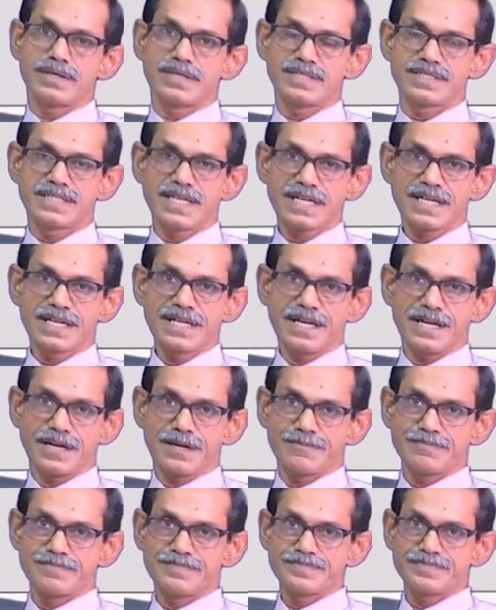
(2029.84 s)
Is that
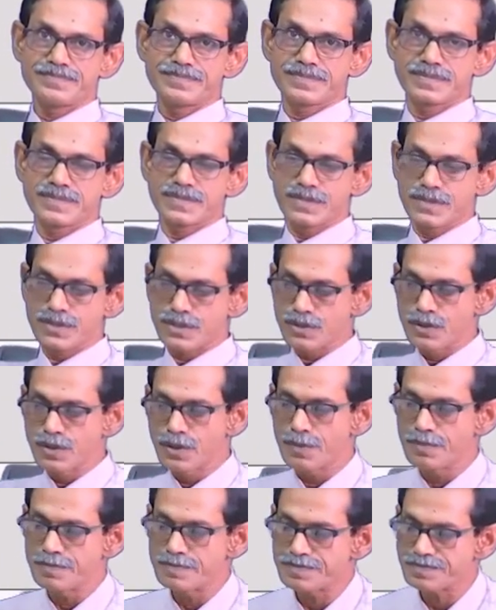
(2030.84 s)
clear?
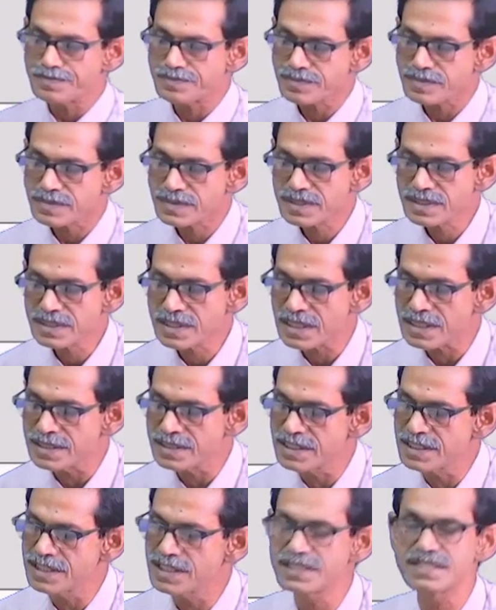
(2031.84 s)
So,
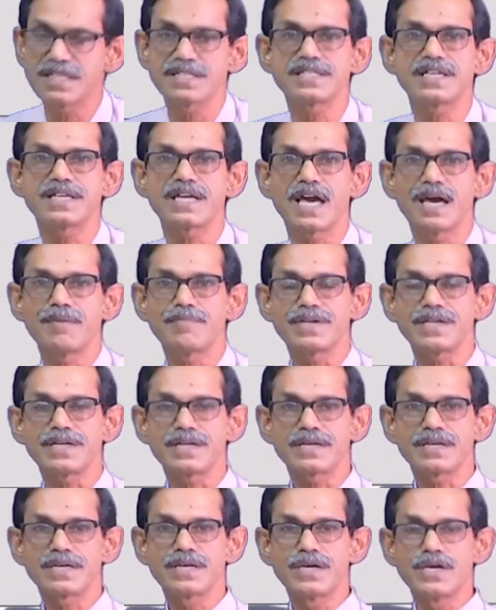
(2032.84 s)
this is the thing happening.
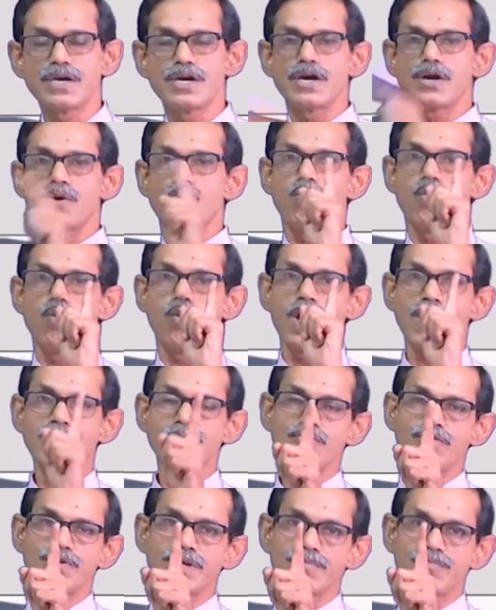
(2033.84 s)

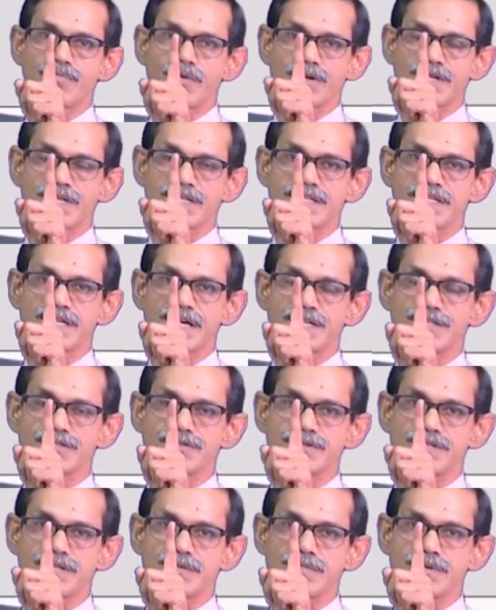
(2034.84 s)
One more important thing I
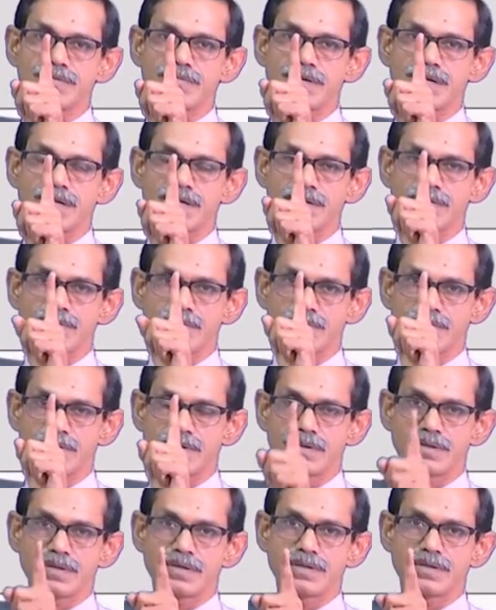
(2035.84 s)
should
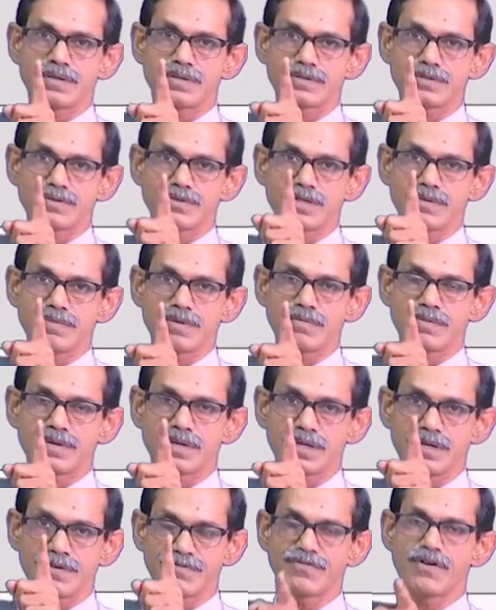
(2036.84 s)

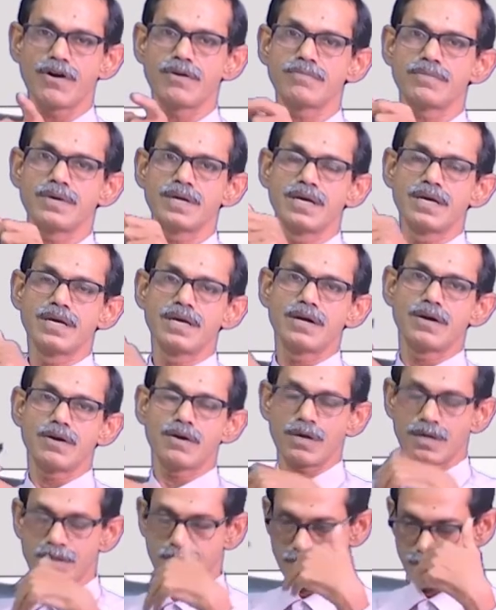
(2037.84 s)
inform
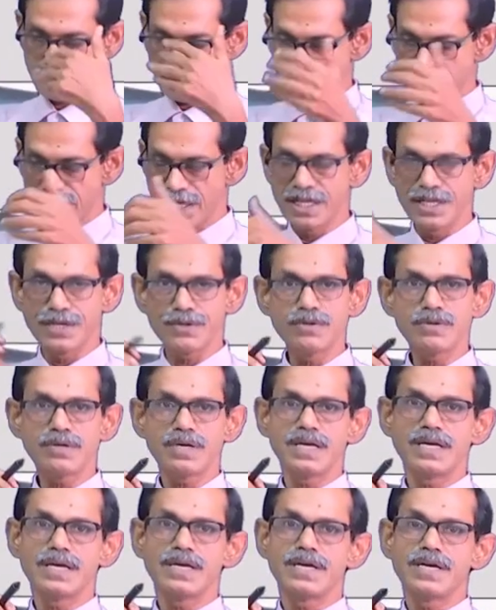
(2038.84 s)
or tell you,
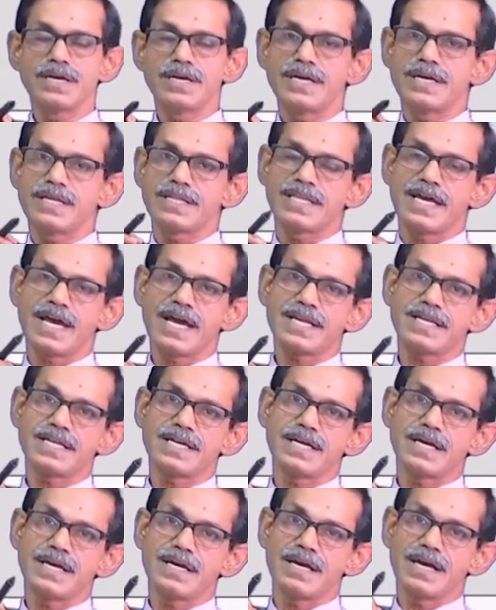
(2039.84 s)

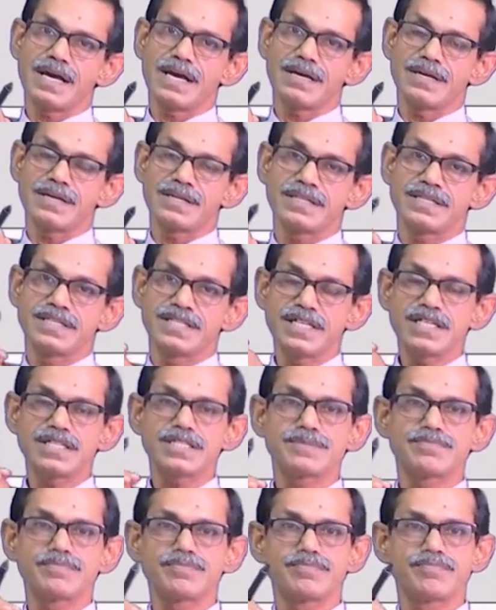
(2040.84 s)
that
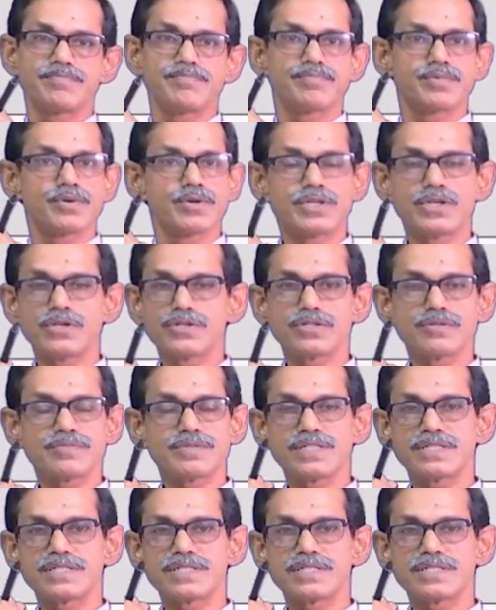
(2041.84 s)
this proteasome